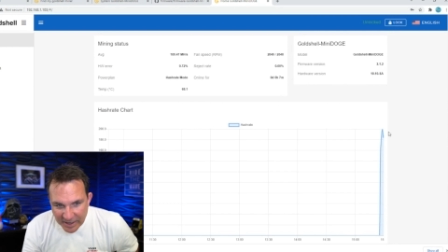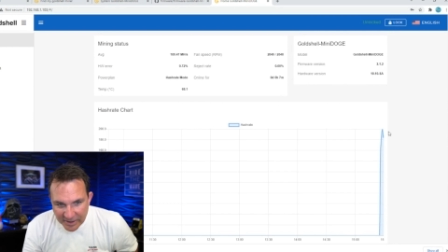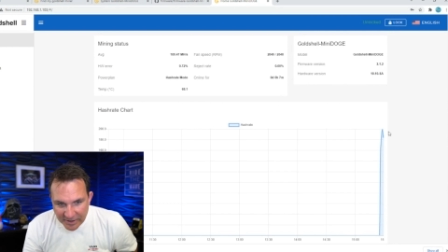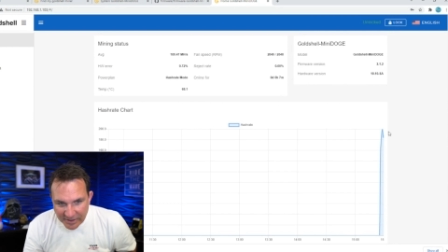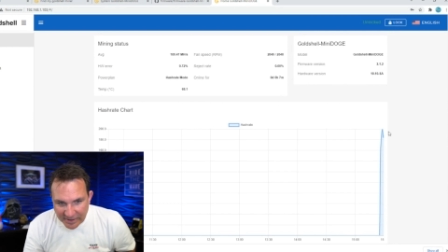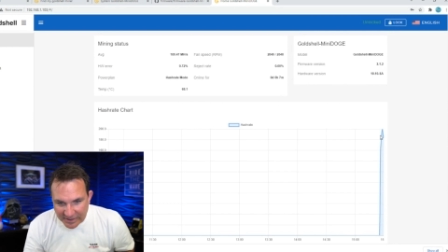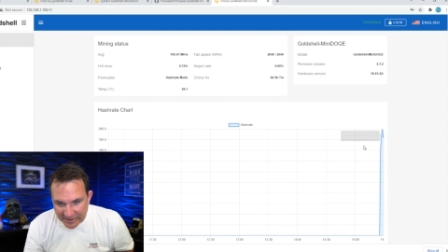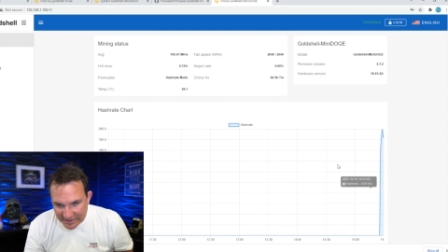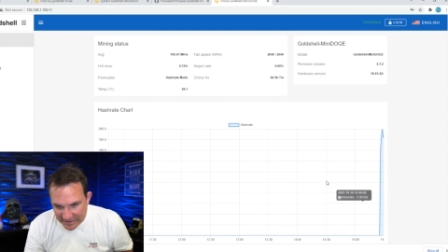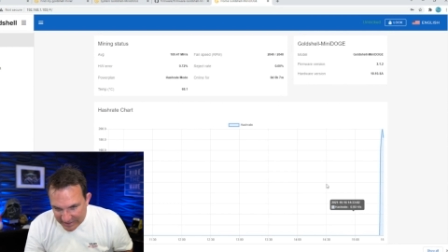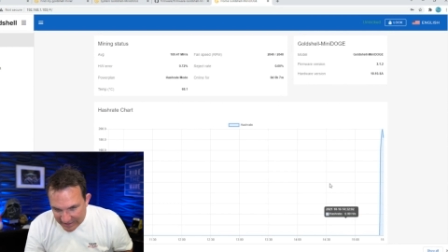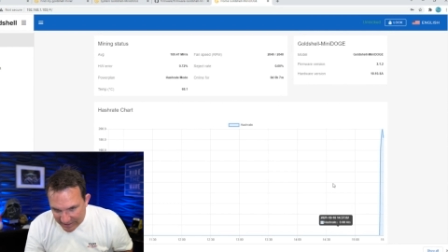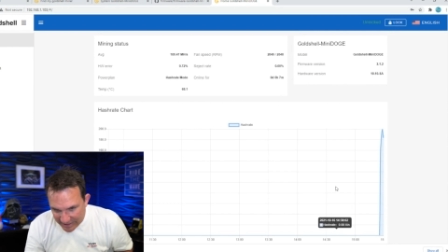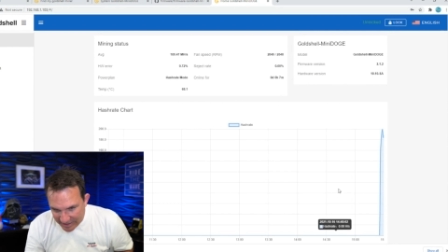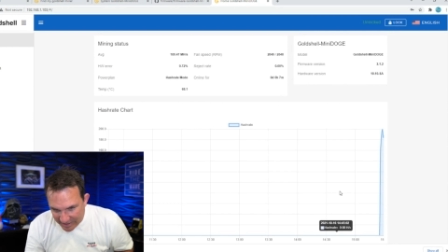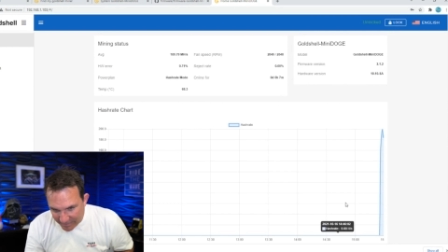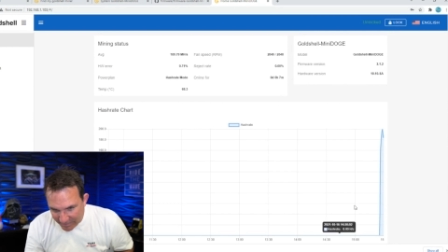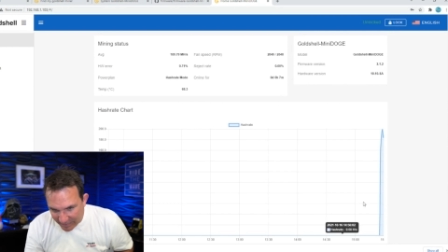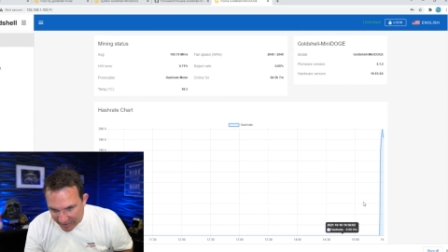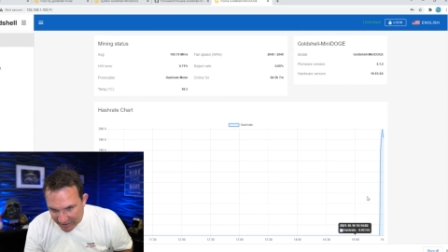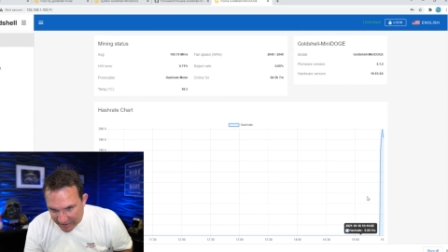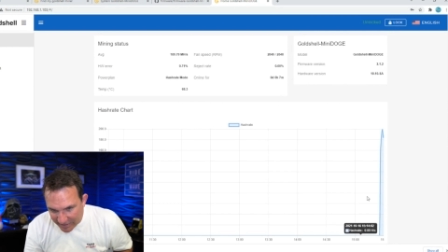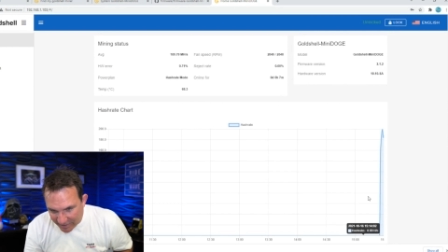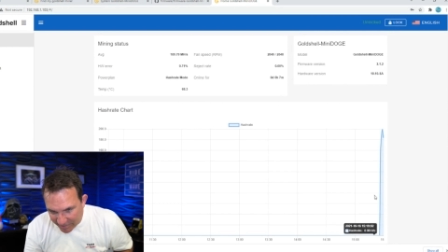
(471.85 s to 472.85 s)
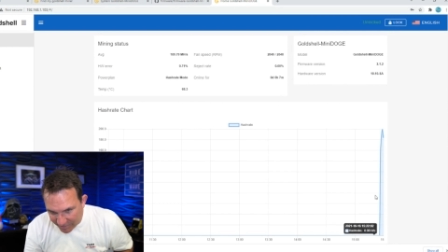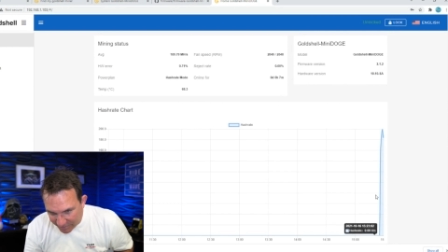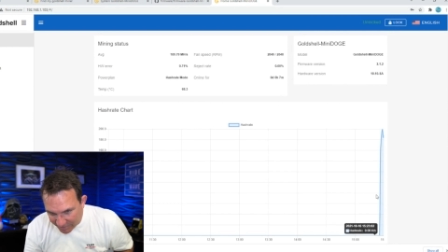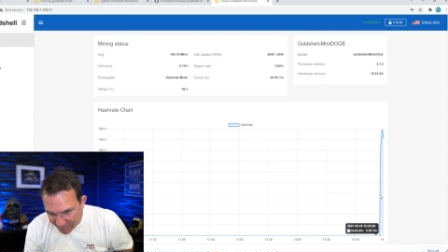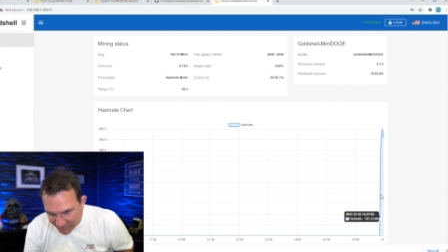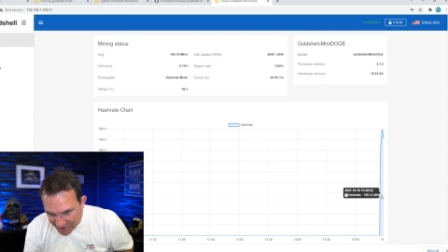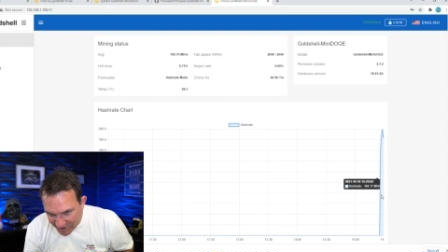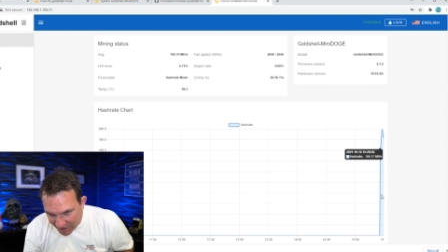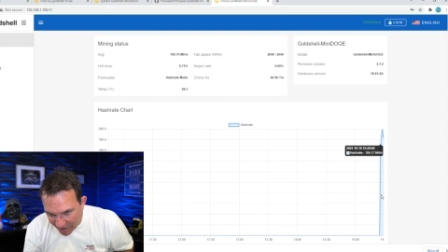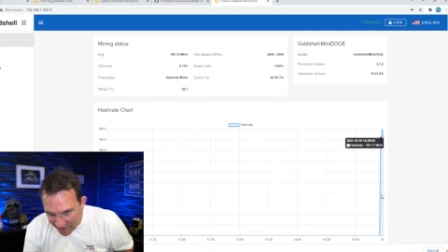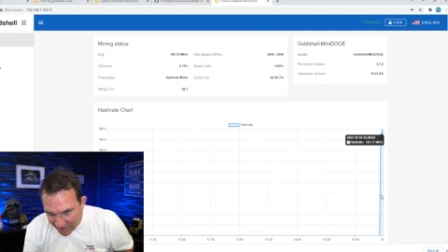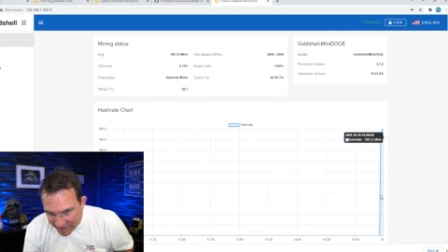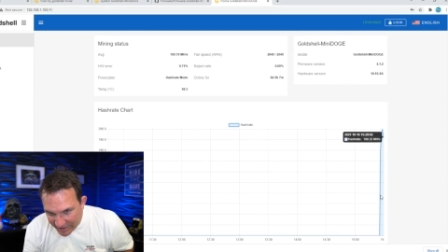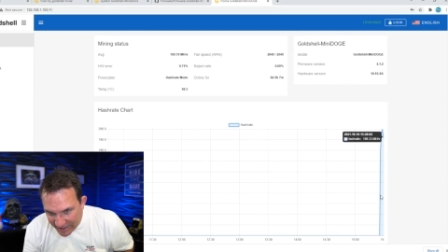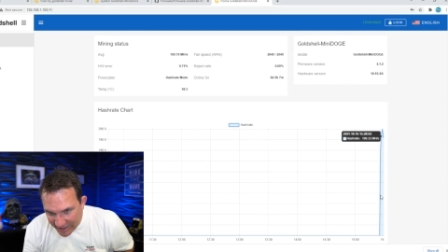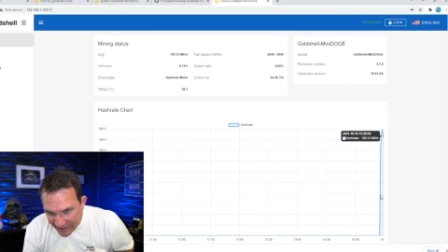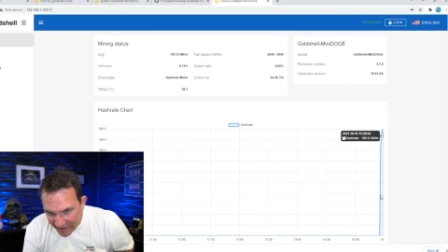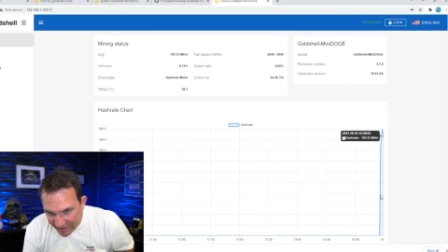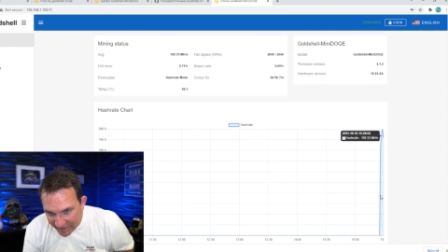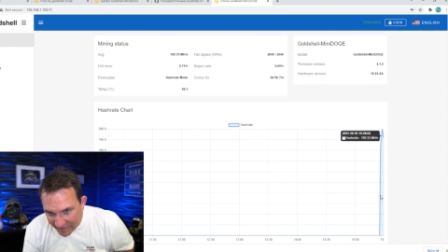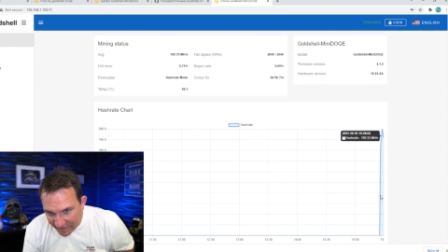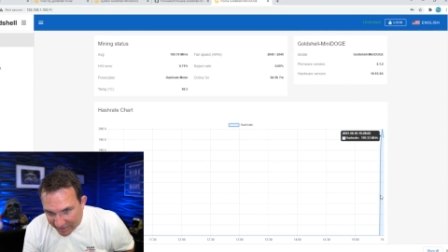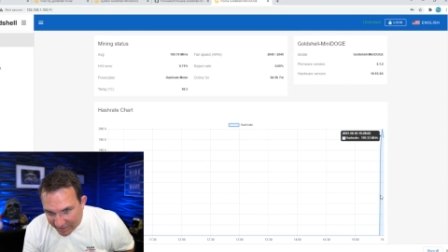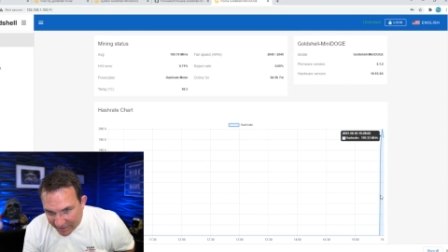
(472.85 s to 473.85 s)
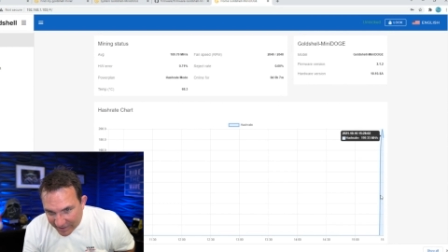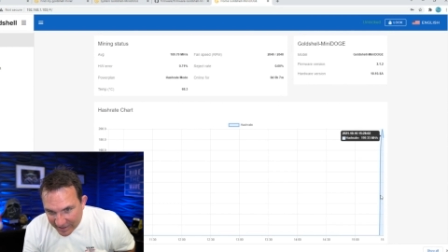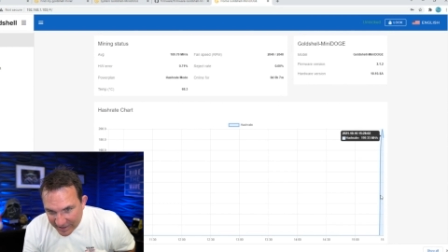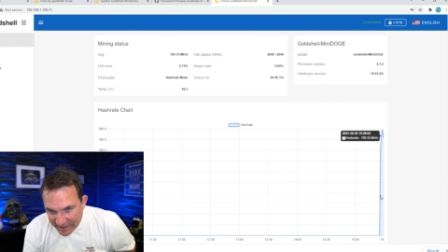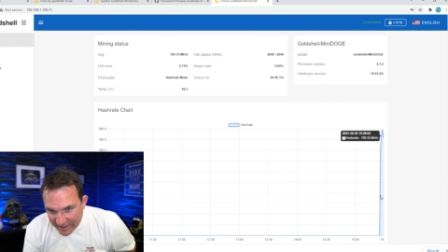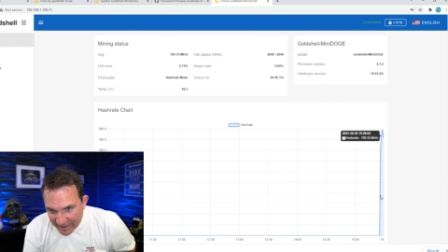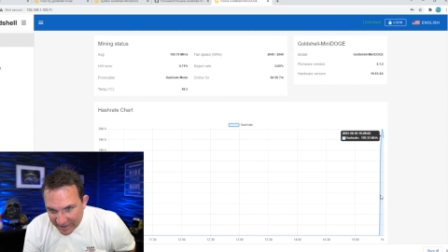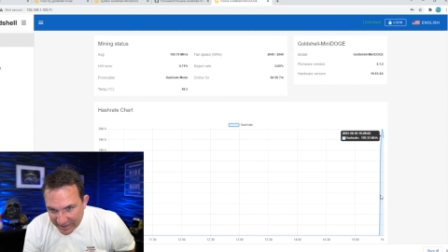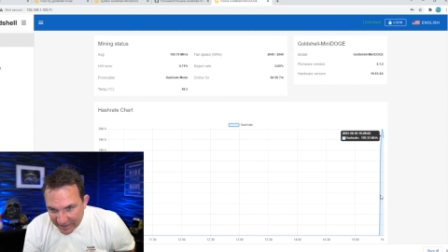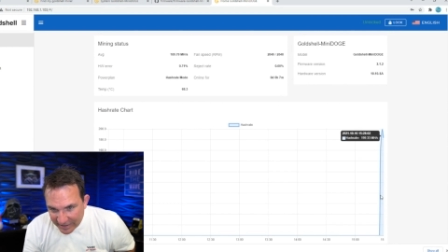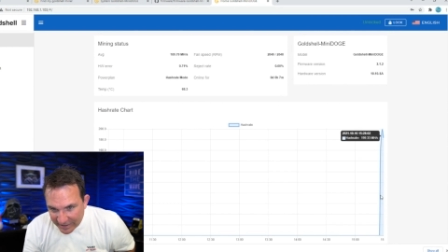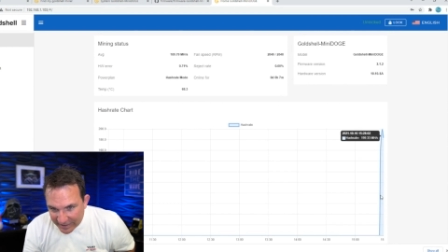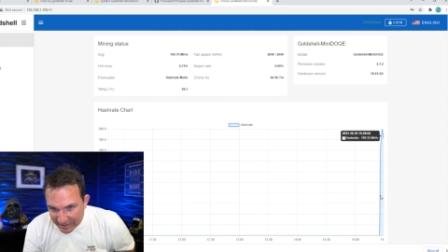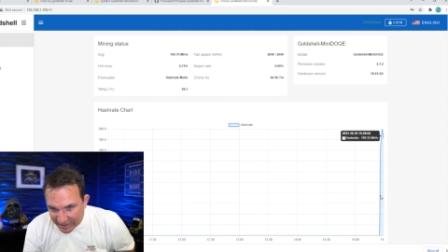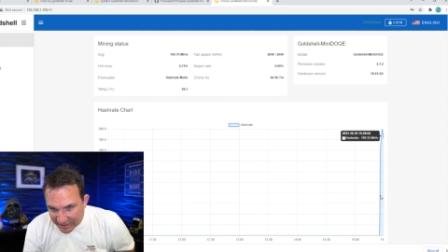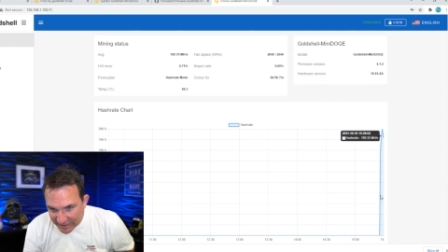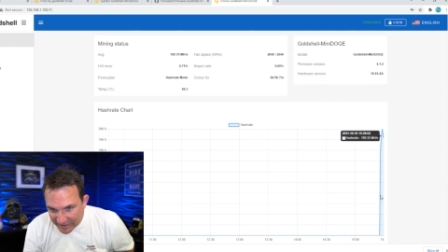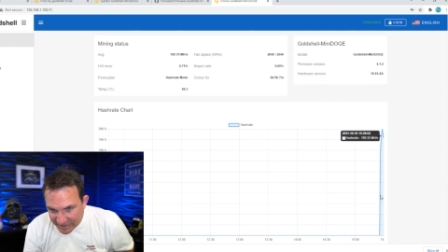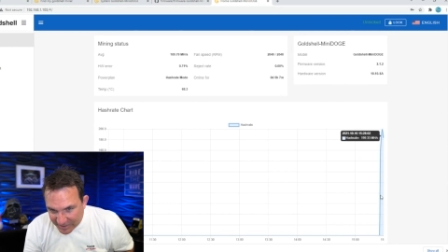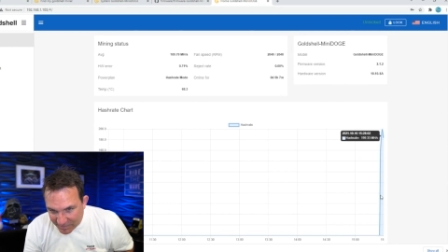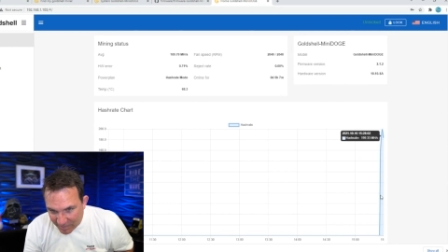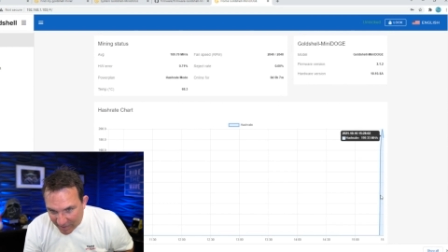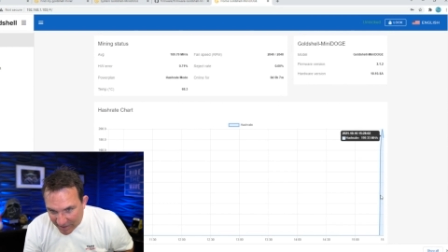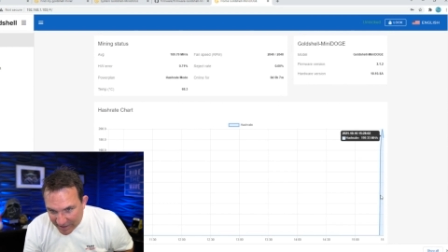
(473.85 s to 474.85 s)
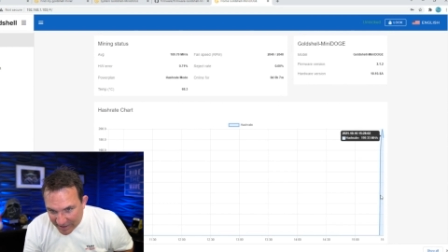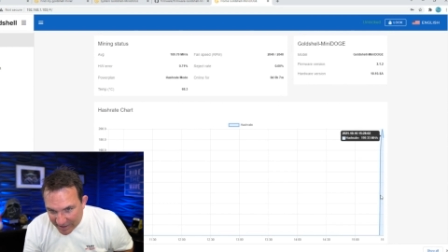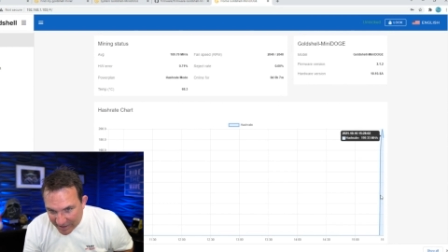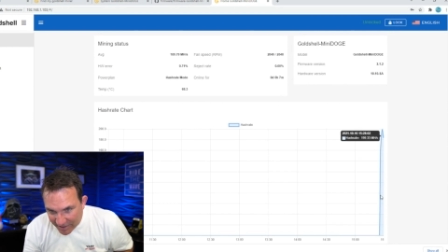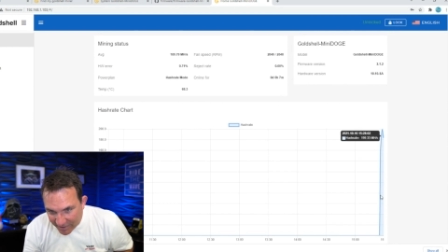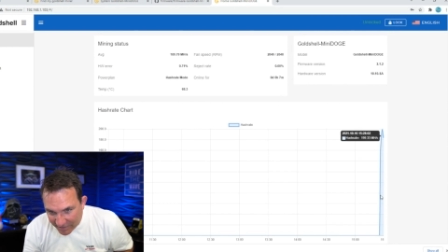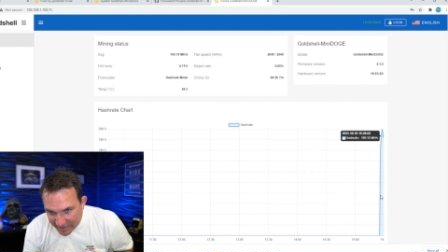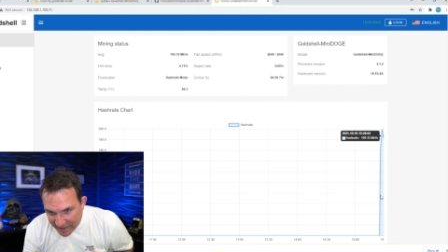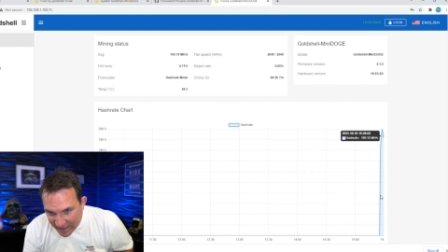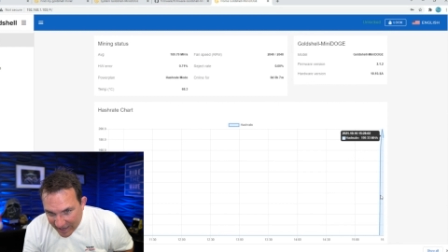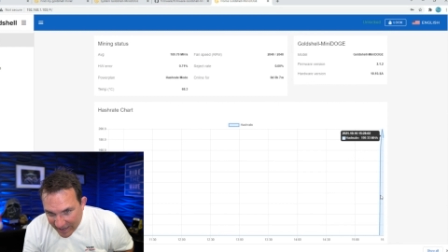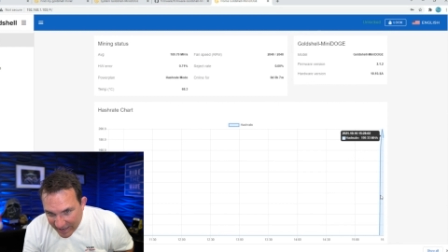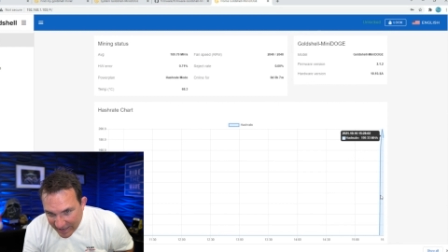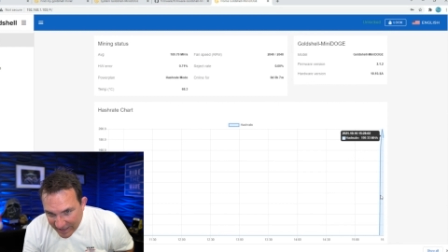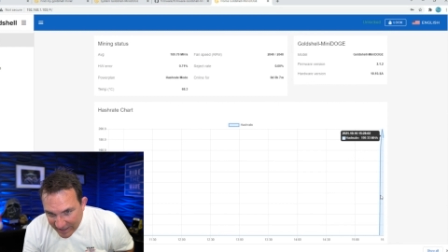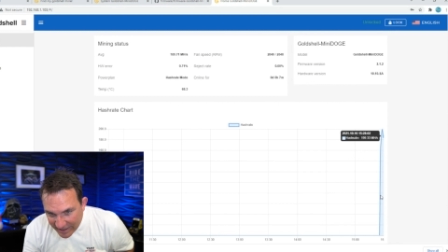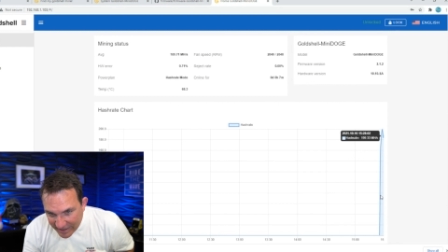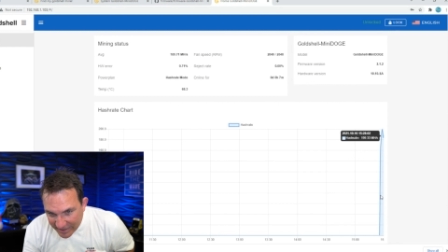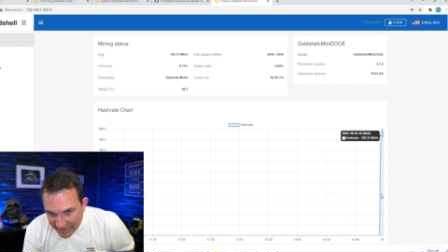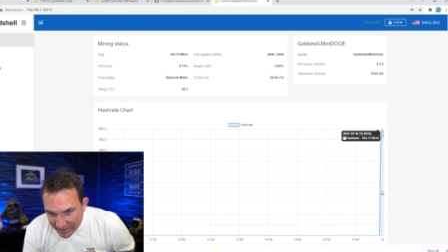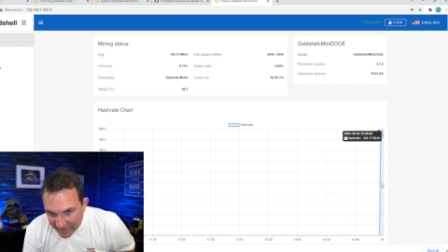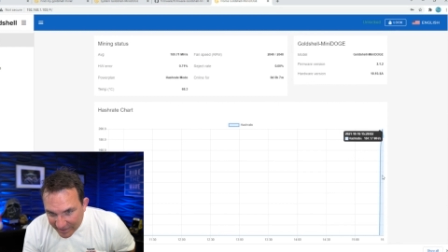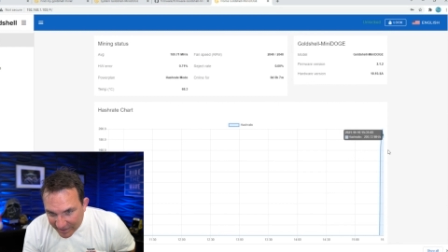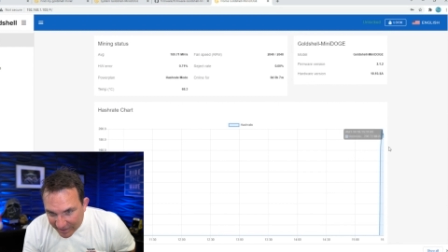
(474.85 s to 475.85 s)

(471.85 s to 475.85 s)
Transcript: You can see my little chart here is running okay.